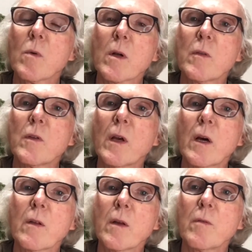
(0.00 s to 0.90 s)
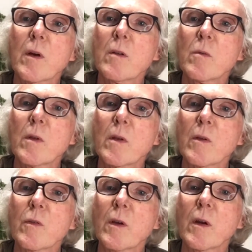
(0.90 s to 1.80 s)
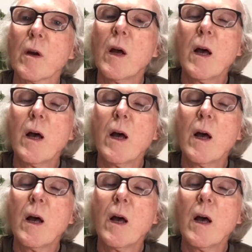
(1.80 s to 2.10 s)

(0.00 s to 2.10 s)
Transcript: we're going to see how they've done with this here.